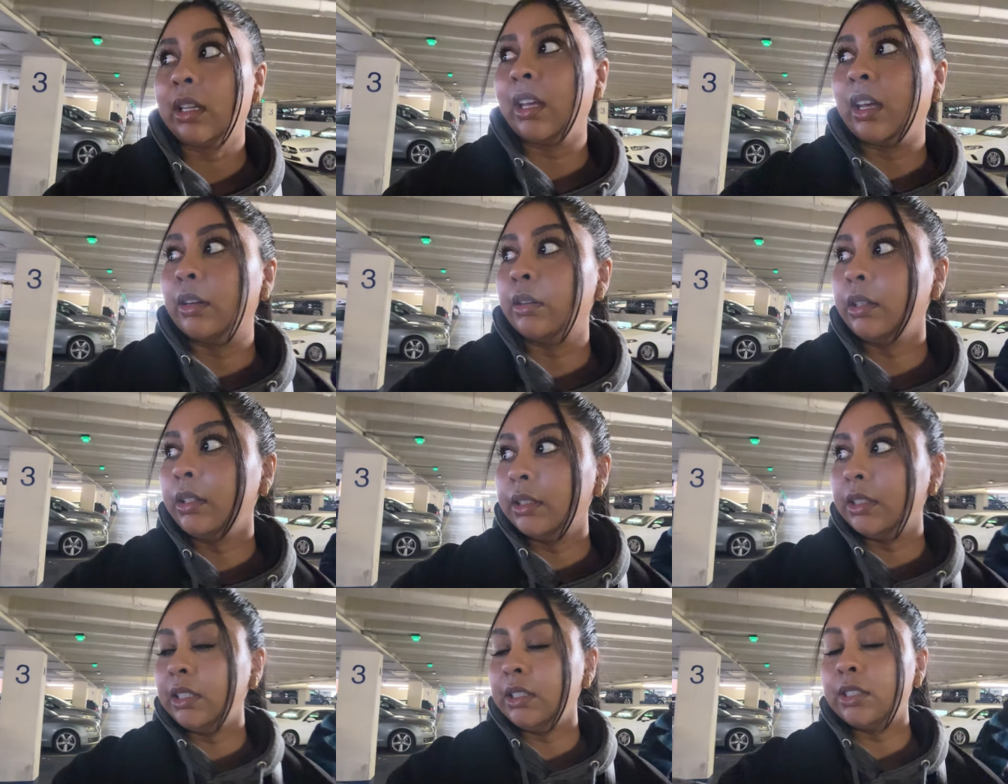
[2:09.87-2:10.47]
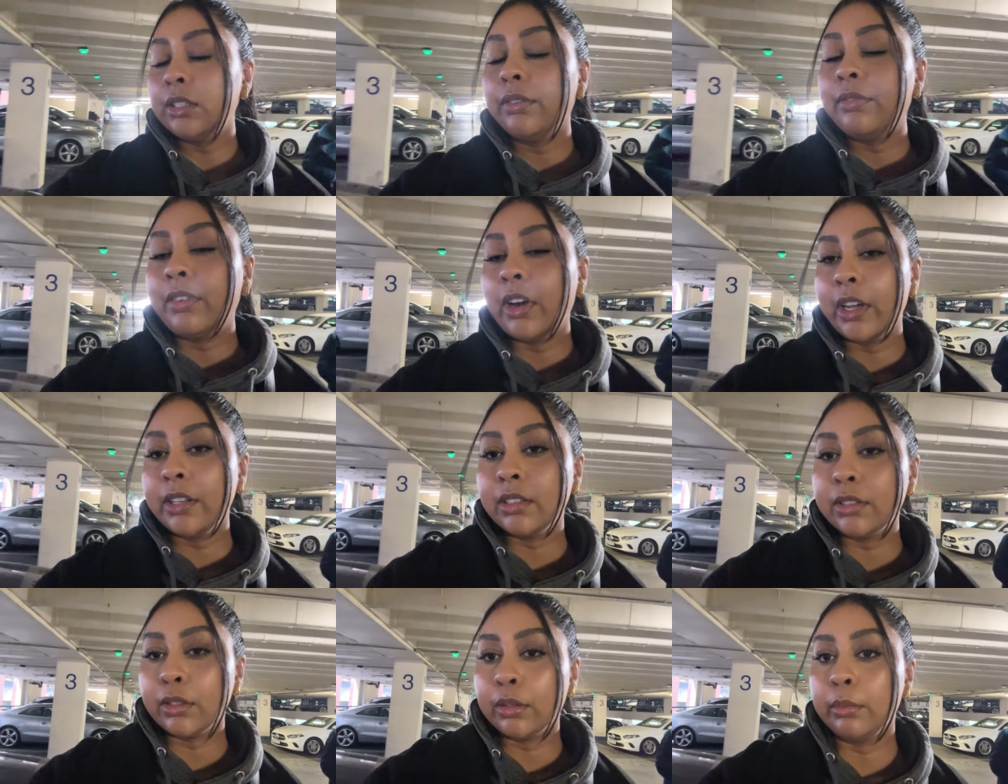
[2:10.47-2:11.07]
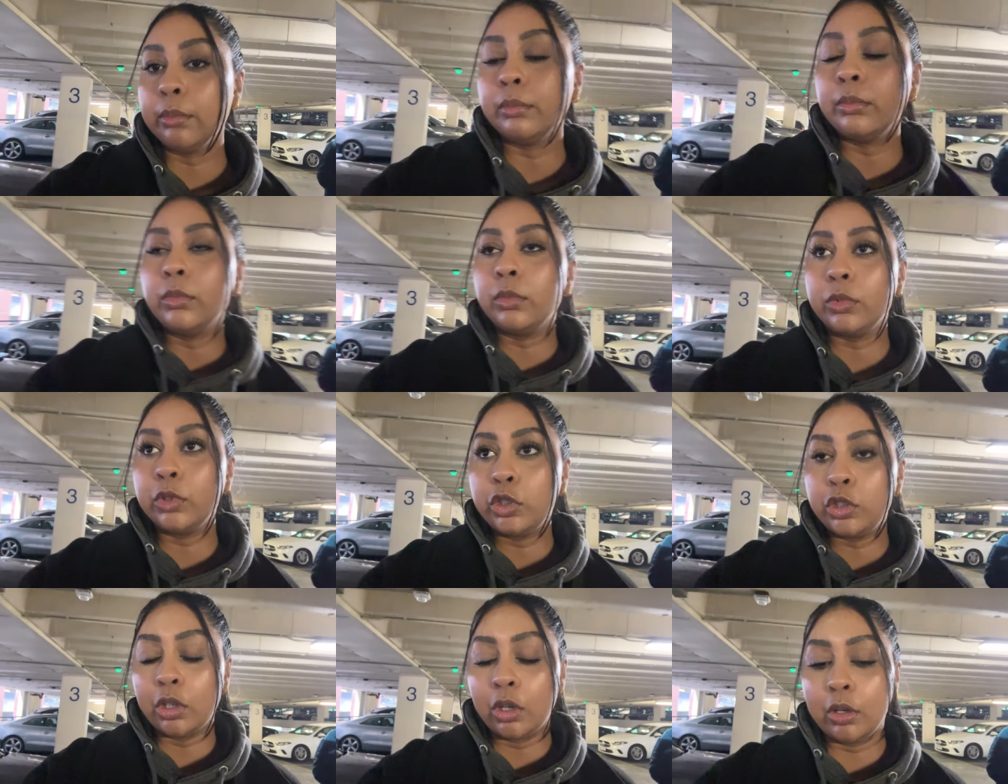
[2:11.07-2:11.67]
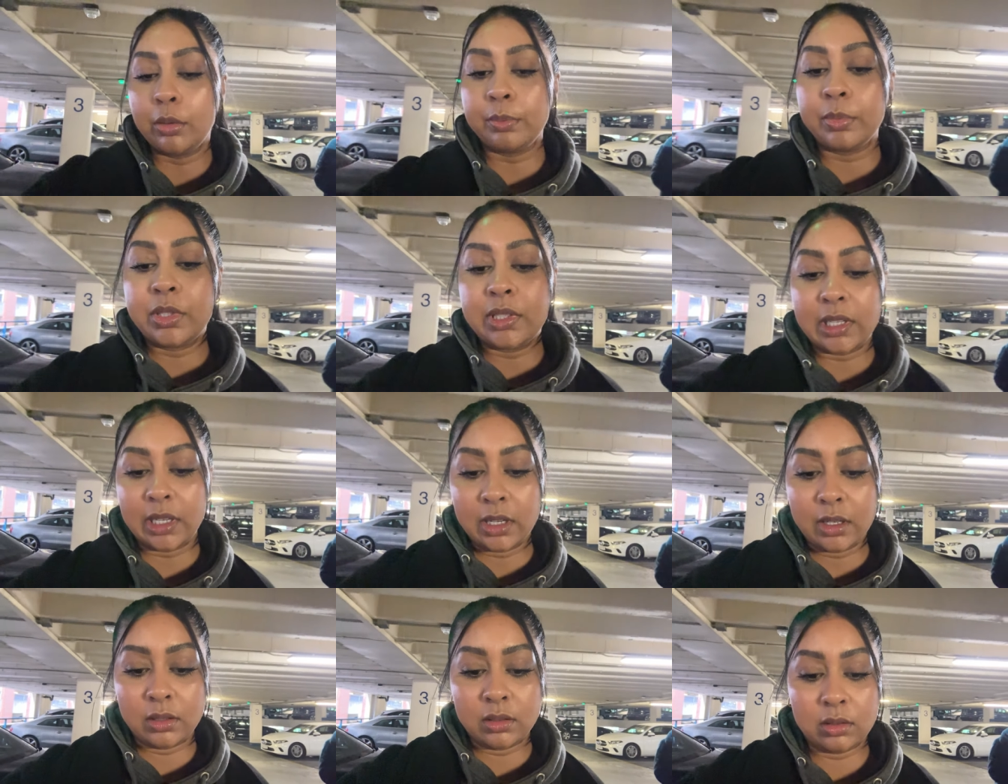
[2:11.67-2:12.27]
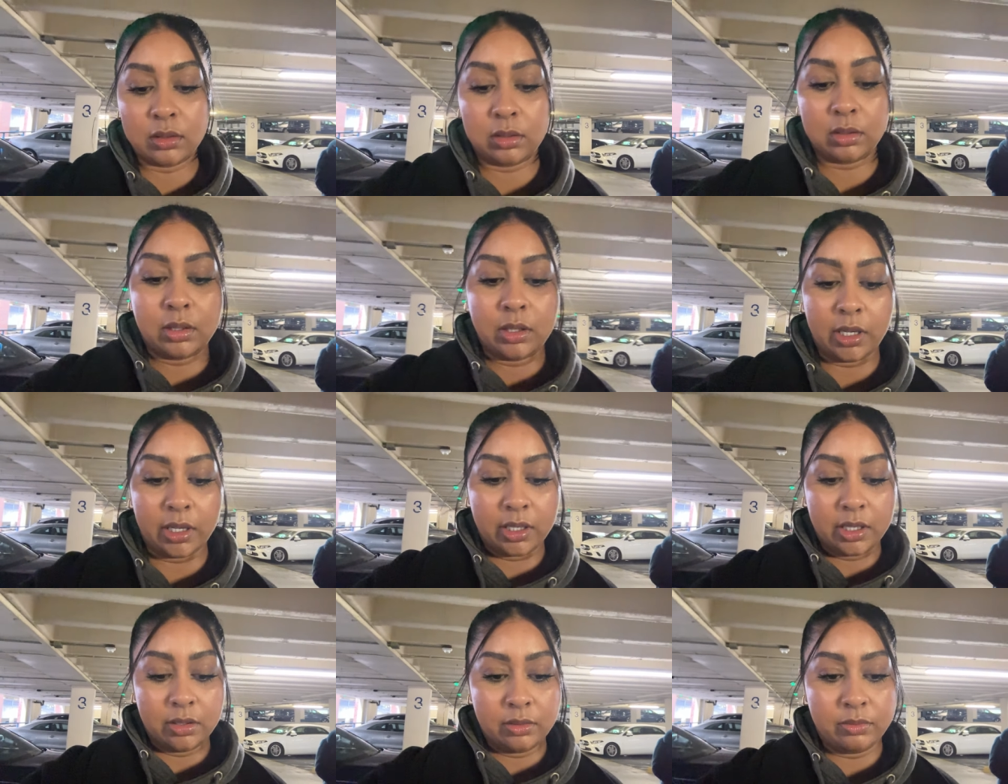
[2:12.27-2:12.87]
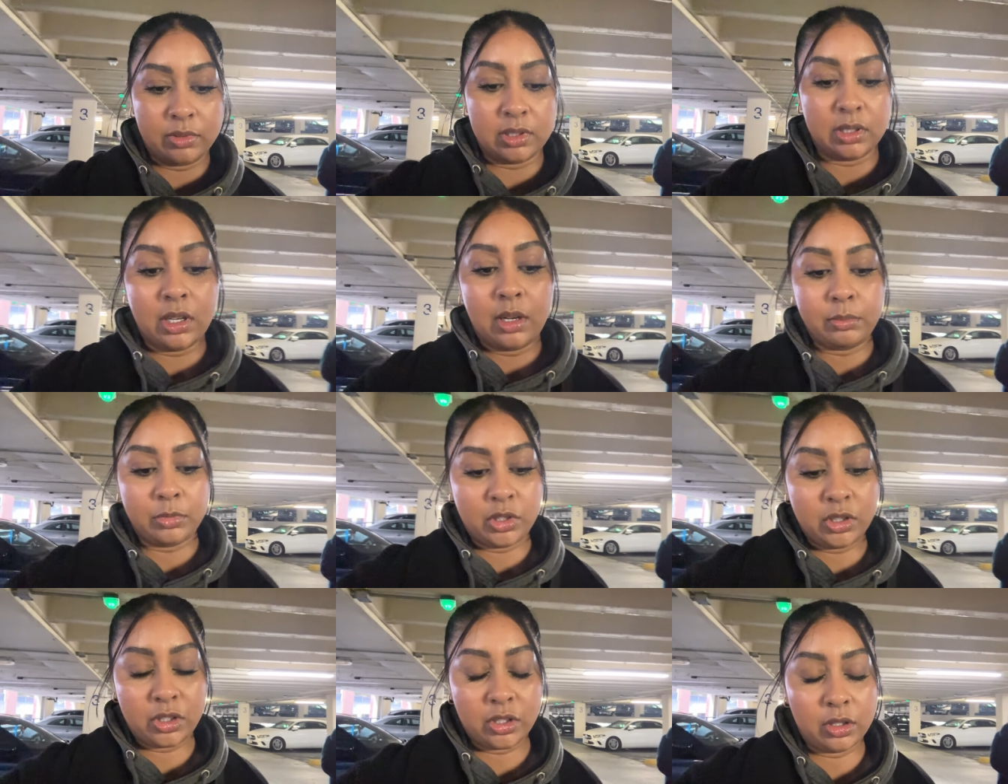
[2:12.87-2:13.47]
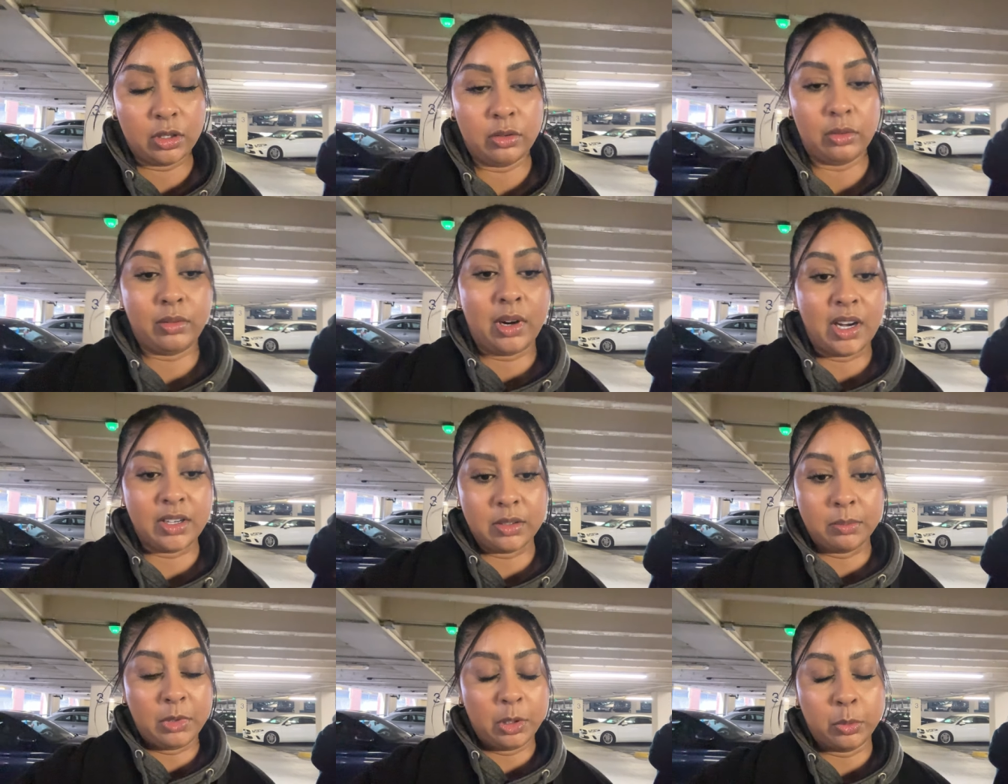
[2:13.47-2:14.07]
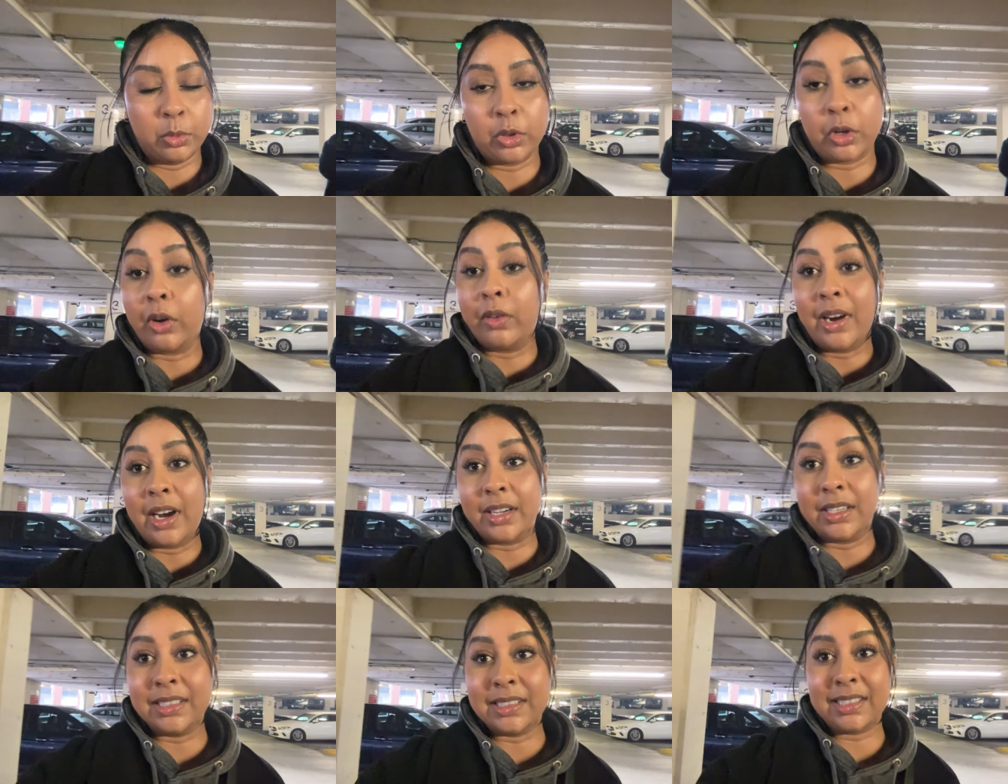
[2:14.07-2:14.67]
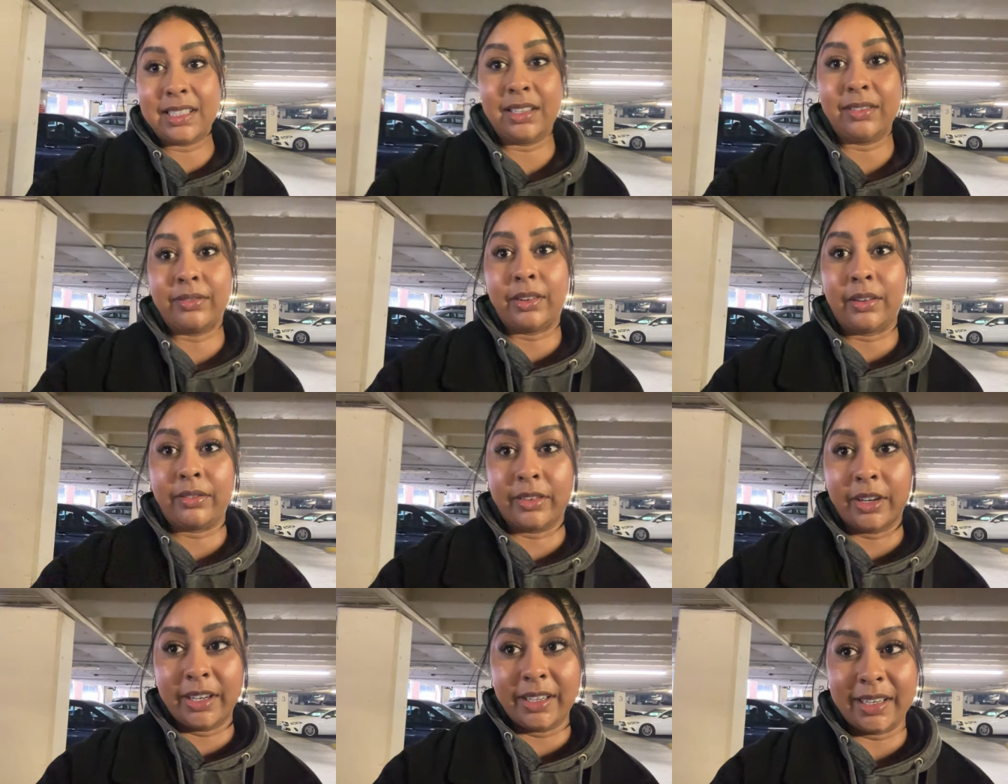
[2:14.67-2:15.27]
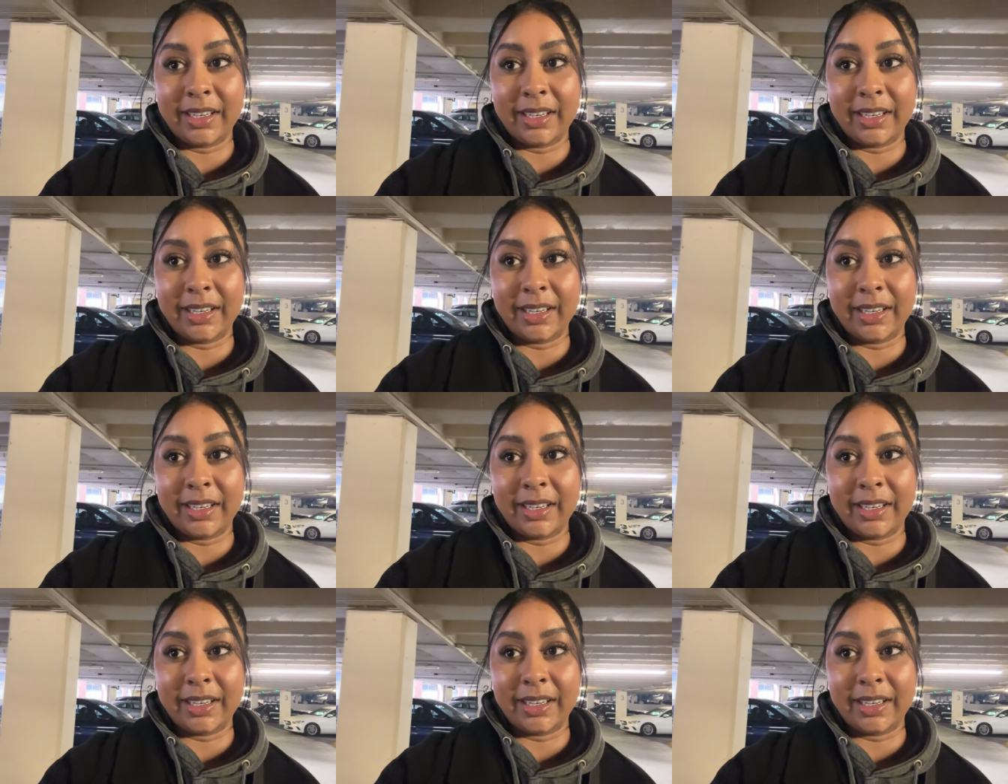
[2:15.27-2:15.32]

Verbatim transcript: yeah, I need to find some shops that I can visit. I'm just going to randomly walk around and see if I find